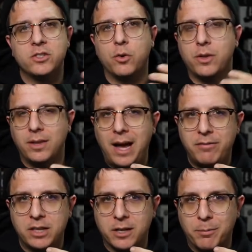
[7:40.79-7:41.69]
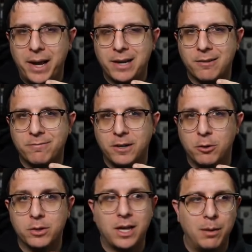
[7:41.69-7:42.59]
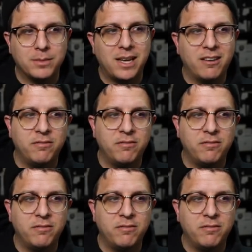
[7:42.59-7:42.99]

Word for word: so the lavalier microphone comes out